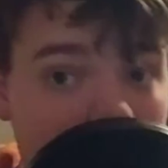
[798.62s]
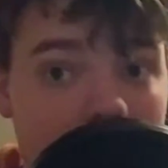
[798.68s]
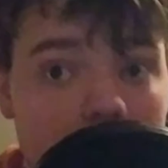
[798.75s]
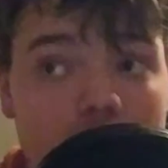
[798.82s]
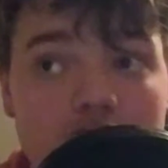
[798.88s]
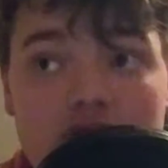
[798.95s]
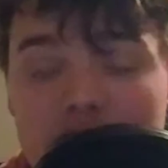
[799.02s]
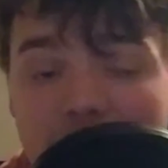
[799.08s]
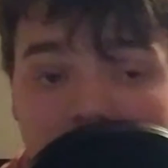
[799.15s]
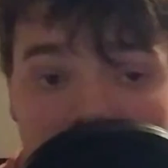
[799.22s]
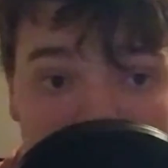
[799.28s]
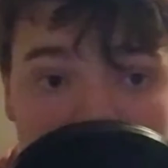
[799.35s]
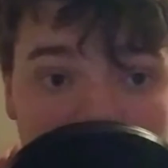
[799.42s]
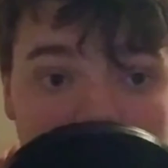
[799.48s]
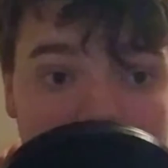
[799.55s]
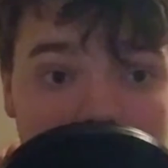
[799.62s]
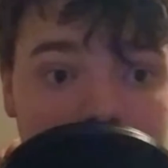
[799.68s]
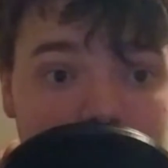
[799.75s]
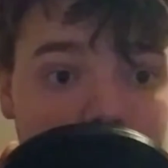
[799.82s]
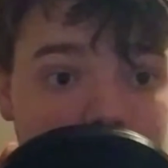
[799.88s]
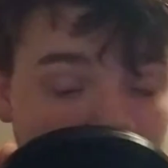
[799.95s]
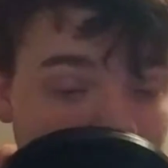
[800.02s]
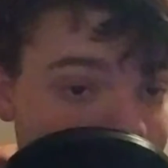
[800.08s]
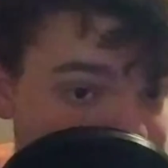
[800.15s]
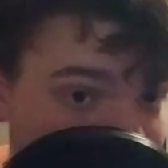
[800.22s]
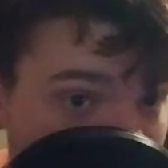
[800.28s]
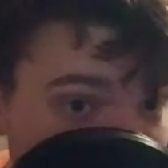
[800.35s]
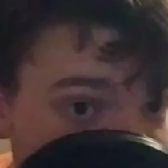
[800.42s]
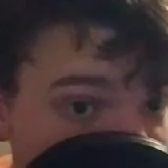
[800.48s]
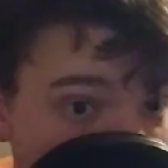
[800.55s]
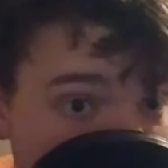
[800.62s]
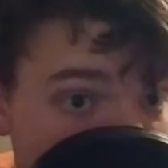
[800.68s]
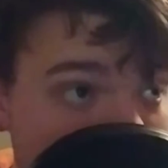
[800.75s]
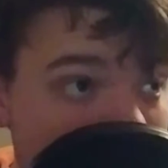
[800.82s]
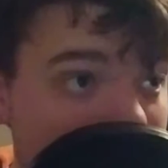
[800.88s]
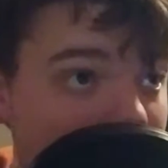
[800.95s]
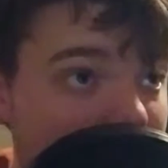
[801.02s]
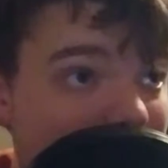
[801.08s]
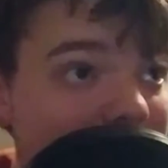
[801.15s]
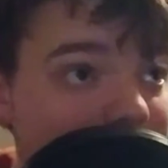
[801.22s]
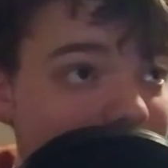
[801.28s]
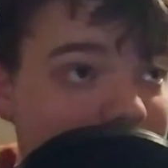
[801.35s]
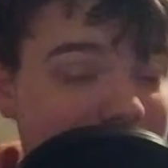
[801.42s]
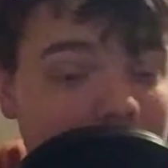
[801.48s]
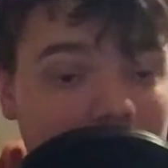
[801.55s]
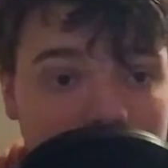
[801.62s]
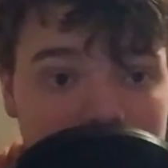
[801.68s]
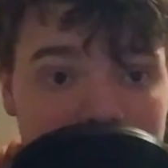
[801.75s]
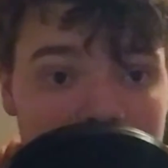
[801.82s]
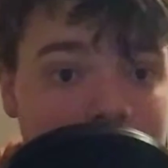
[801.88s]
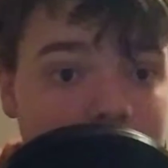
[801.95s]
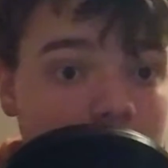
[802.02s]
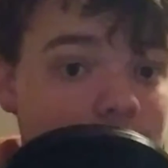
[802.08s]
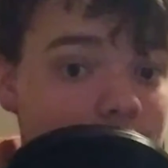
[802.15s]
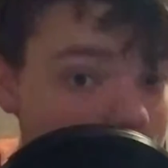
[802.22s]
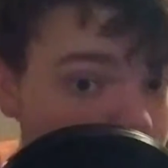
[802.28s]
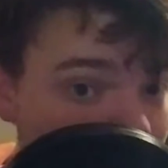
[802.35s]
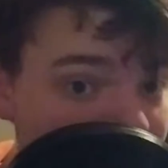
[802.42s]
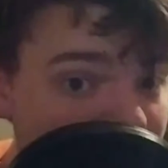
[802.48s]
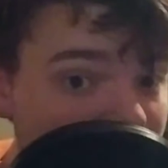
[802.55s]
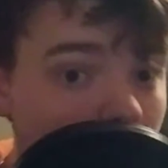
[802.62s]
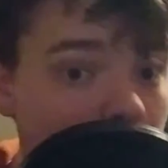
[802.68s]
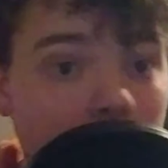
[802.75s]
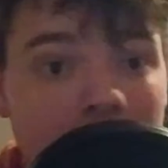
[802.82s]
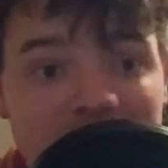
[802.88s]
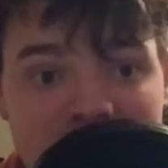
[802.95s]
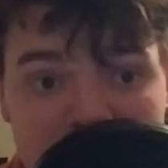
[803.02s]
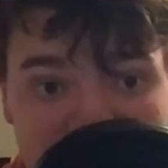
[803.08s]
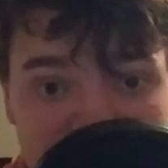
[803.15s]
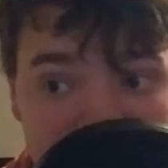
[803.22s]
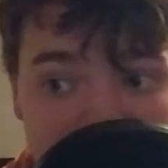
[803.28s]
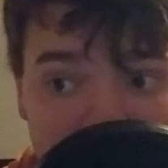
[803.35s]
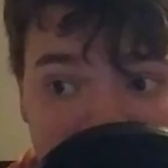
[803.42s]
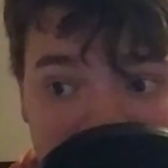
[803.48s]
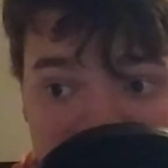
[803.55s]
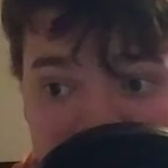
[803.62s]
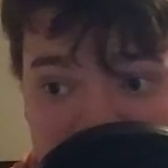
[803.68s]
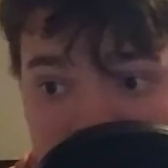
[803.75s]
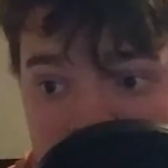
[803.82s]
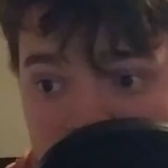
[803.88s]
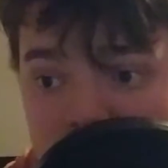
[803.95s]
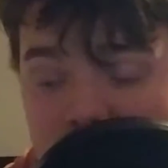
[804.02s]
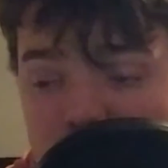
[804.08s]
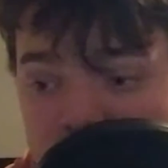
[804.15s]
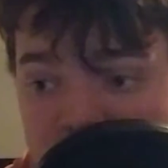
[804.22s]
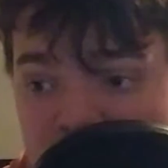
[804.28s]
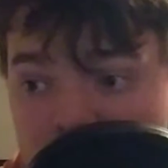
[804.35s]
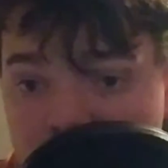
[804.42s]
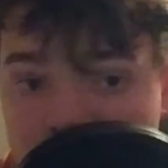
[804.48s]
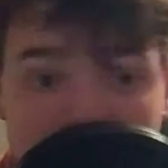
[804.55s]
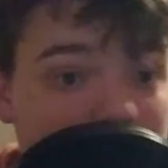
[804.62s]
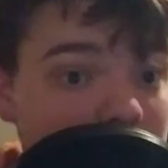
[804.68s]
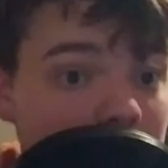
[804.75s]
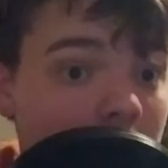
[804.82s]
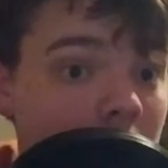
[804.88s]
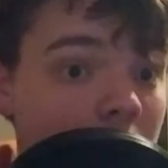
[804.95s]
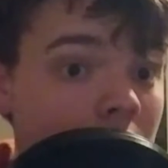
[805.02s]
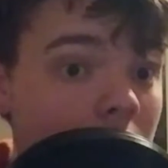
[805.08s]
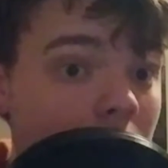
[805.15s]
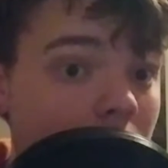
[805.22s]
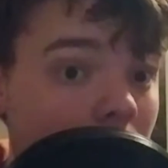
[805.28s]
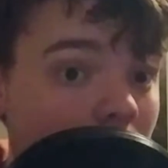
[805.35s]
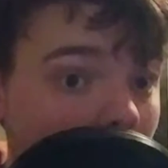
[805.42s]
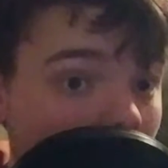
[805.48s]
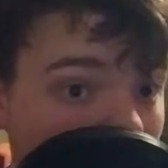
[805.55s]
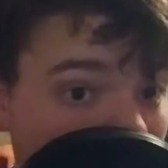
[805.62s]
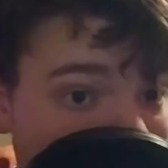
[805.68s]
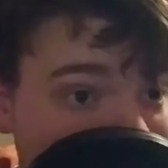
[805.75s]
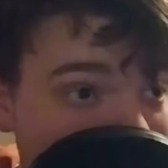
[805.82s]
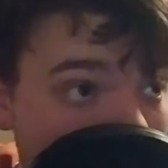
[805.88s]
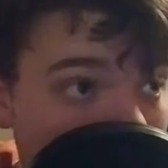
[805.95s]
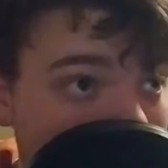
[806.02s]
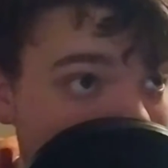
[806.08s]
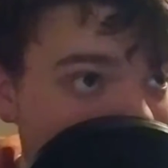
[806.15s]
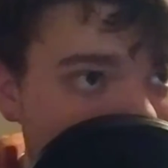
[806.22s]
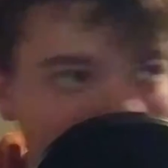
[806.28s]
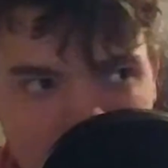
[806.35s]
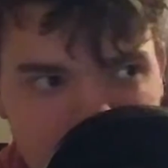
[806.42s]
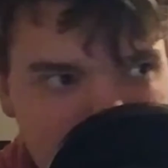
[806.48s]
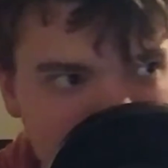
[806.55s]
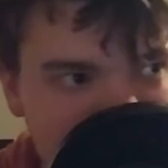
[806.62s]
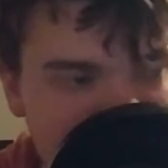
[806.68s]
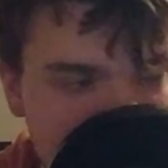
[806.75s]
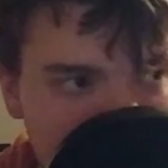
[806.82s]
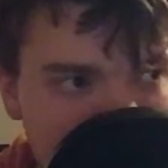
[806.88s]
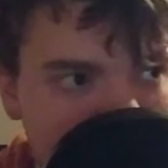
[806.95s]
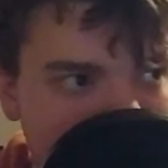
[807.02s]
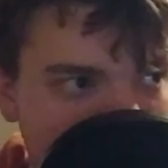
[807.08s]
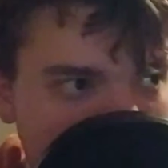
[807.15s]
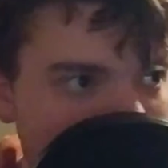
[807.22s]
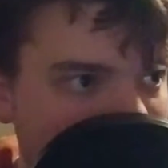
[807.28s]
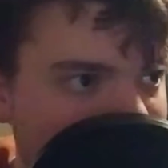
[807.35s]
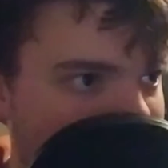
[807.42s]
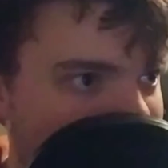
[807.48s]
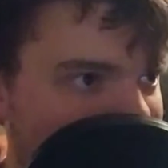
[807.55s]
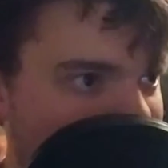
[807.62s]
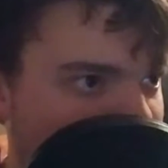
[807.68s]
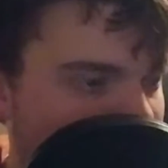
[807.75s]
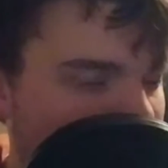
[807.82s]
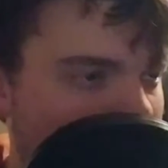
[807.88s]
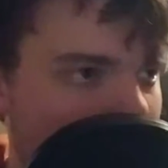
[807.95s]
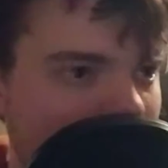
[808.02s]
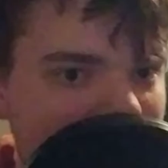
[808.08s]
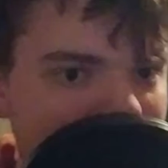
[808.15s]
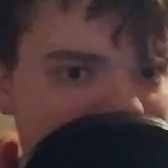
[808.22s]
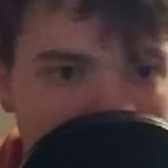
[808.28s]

You can download them for free. Have an account on there for free. Watch JoJo's Bizarre Adventure, like every single part from like part 1 to